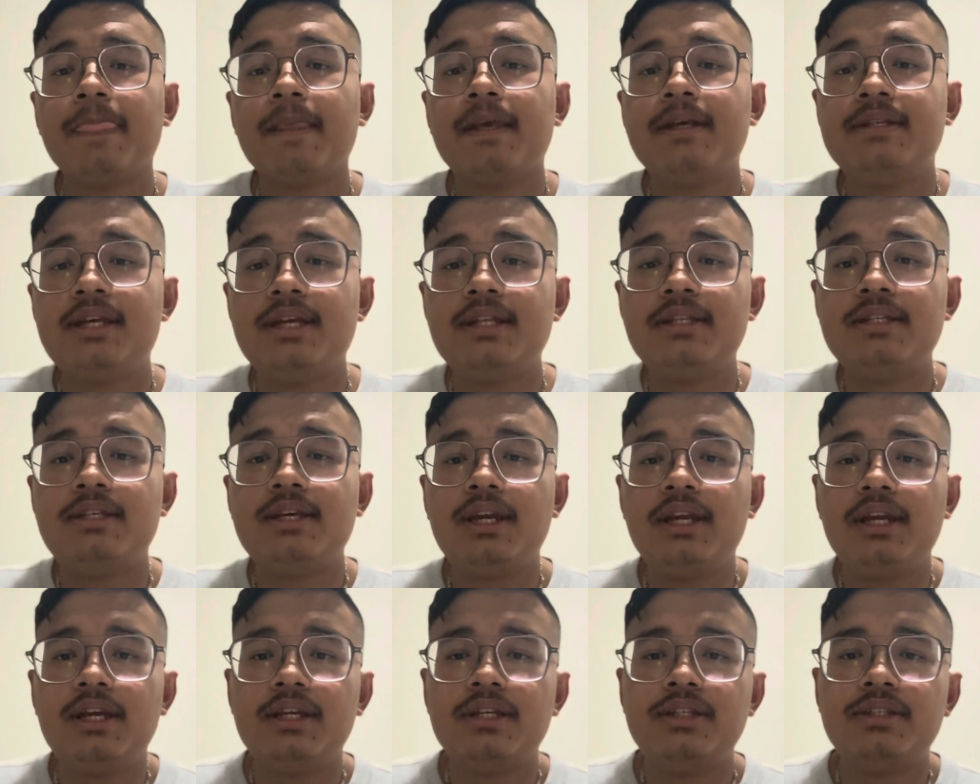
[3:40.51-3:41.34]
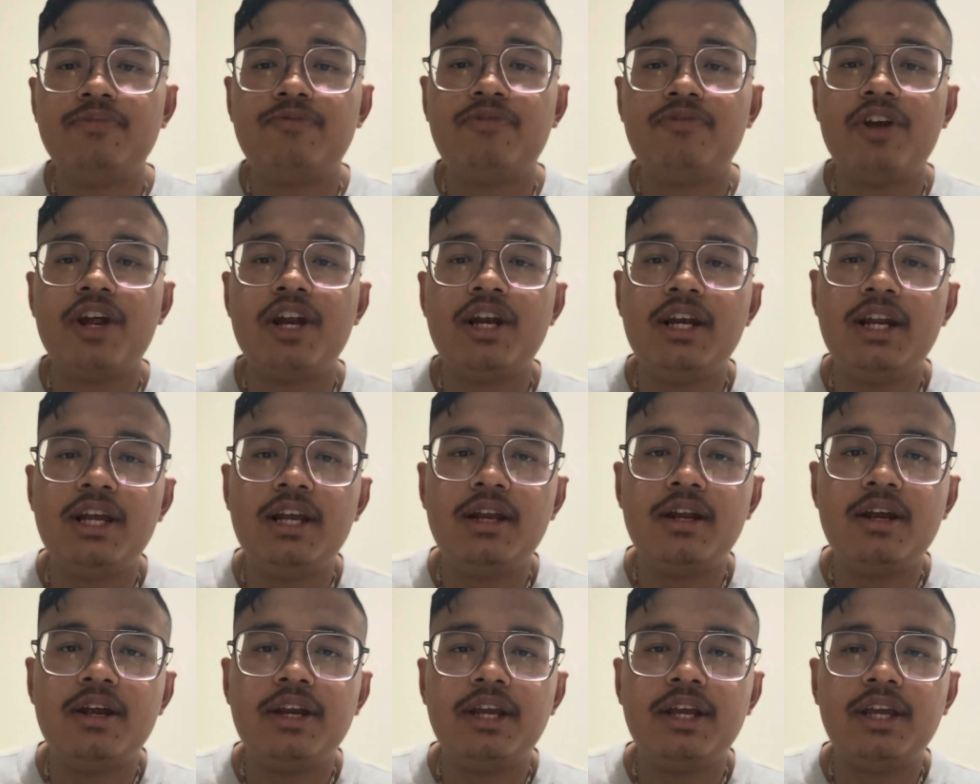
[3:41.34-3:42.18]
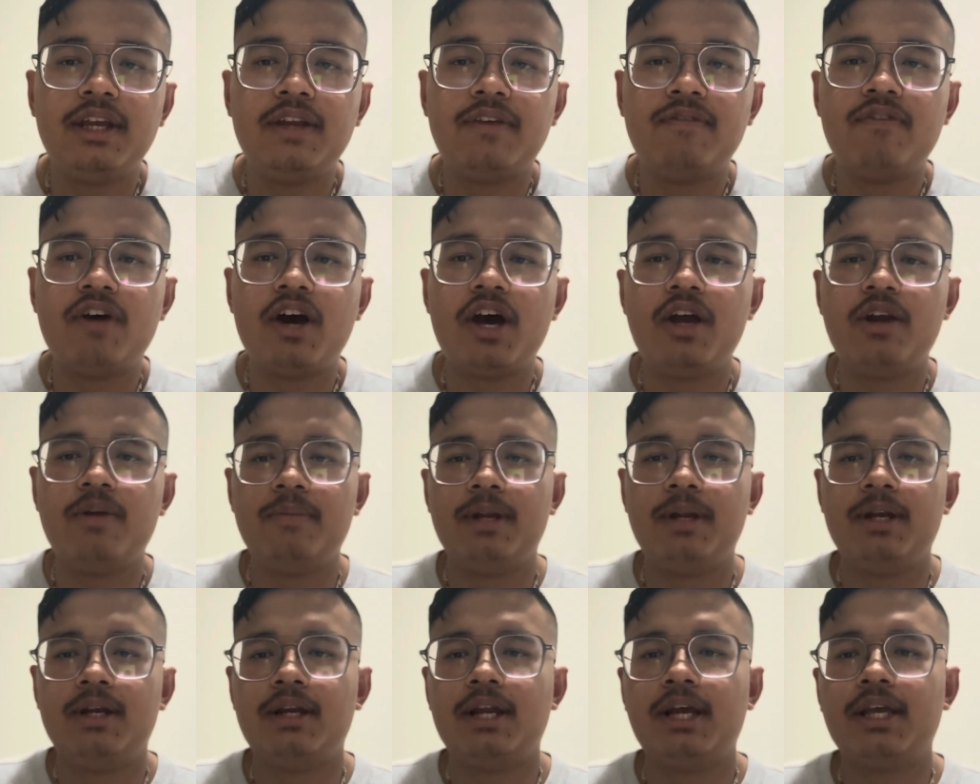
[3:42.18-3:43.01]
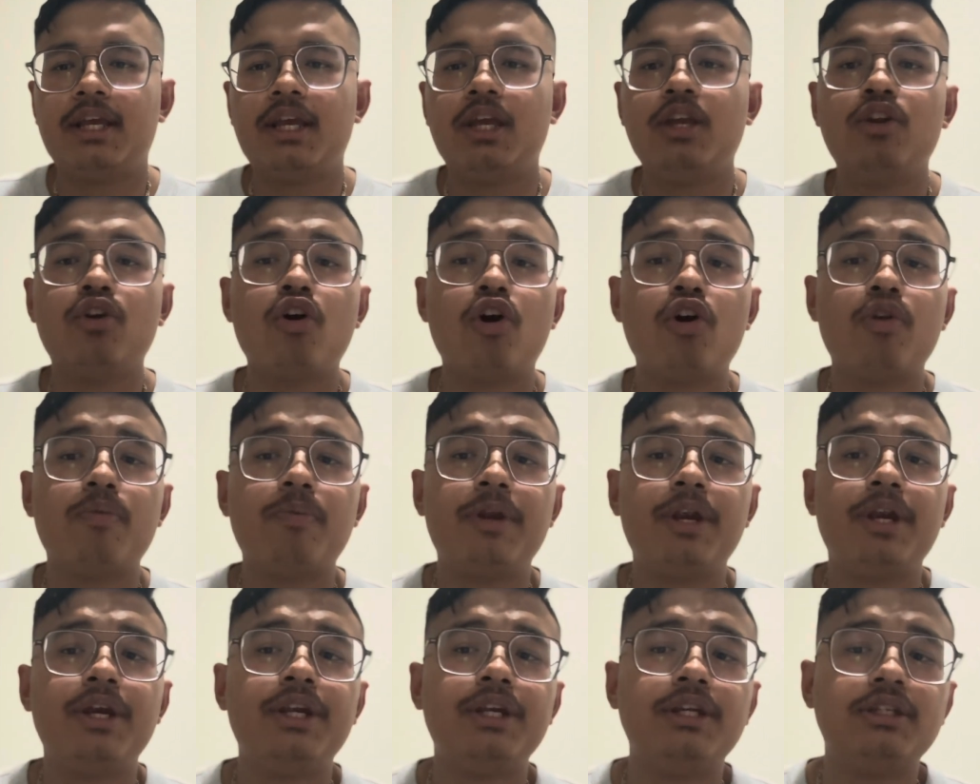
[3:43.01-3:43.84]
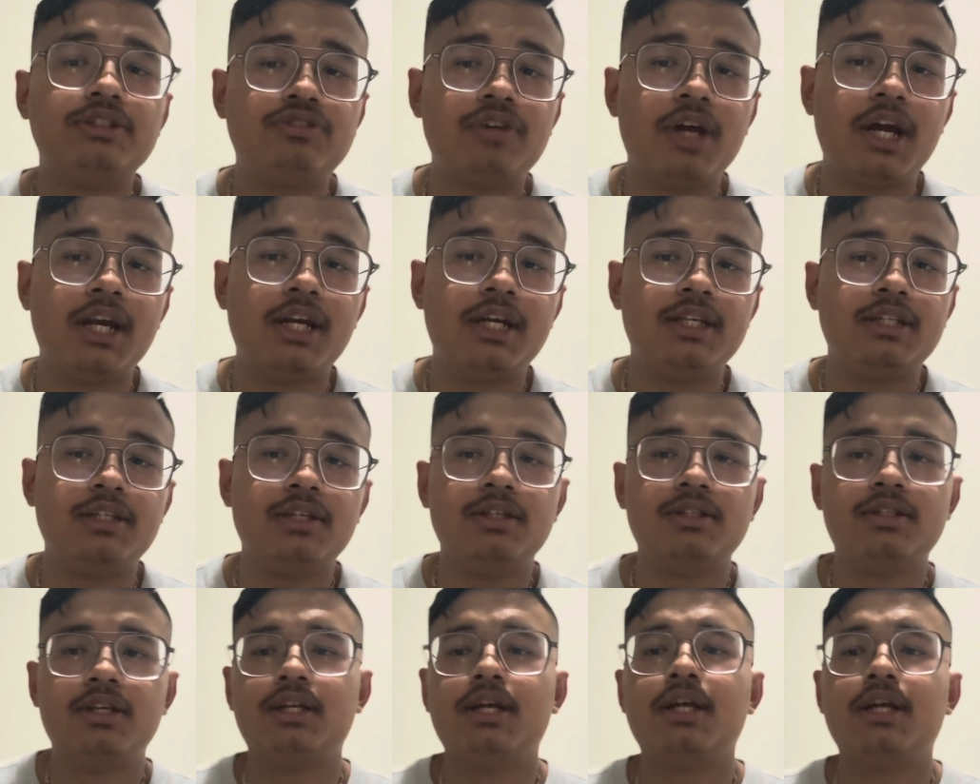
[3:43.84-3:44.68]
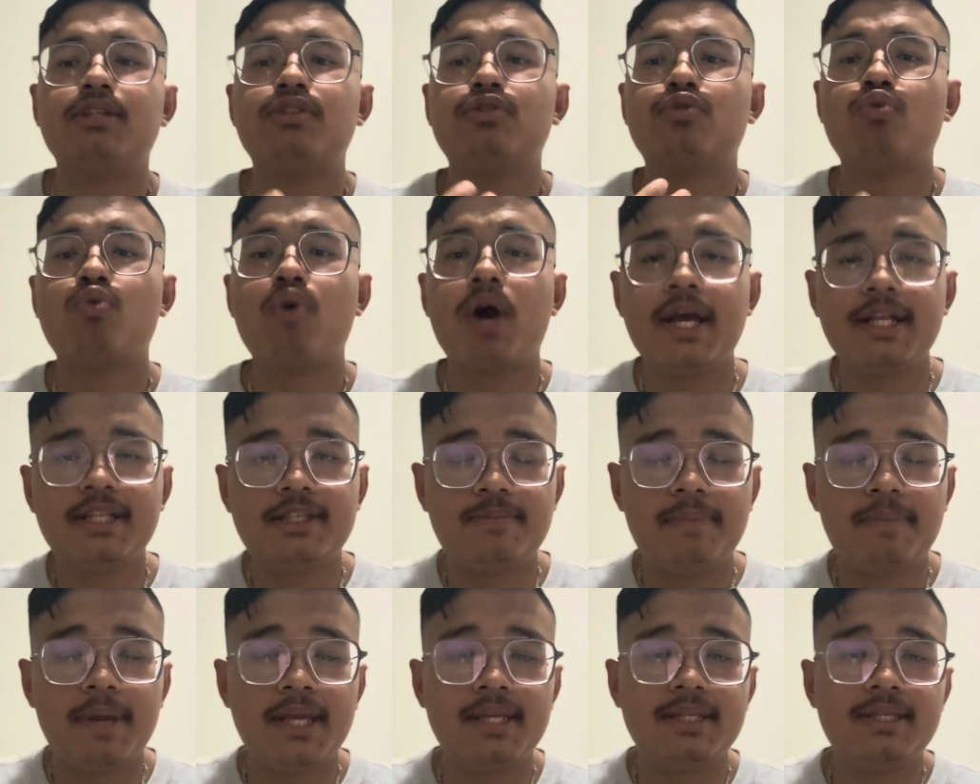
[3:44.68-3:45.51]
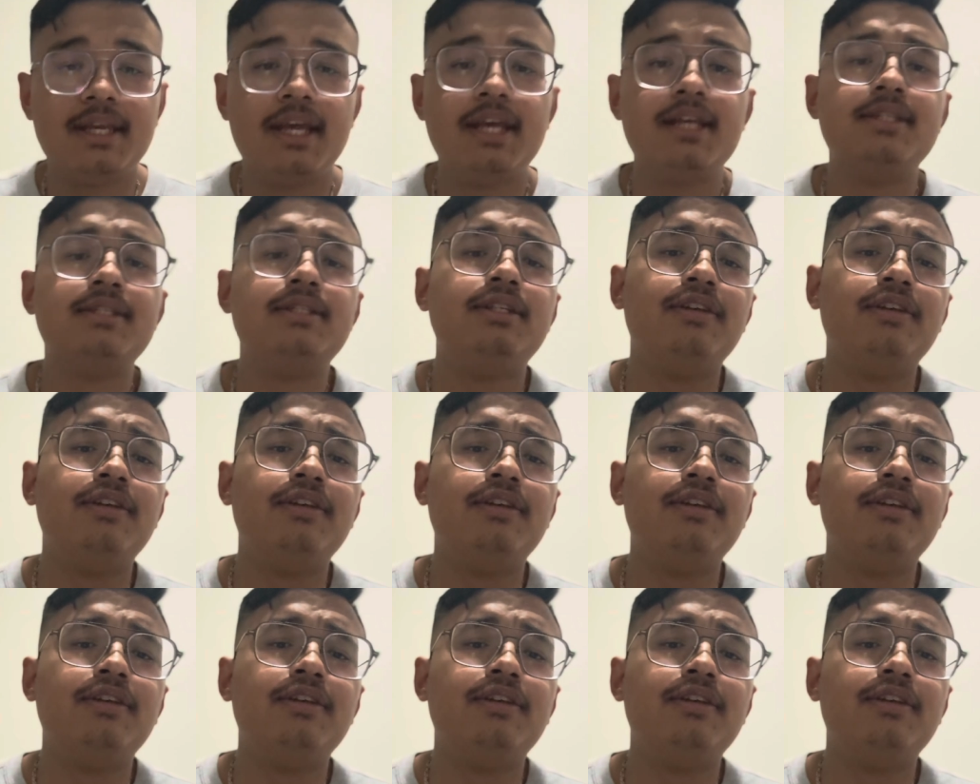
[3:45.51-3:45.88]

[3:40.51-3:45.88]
sensory friendly learning environment, like incorporating strategies such as quiet spaces,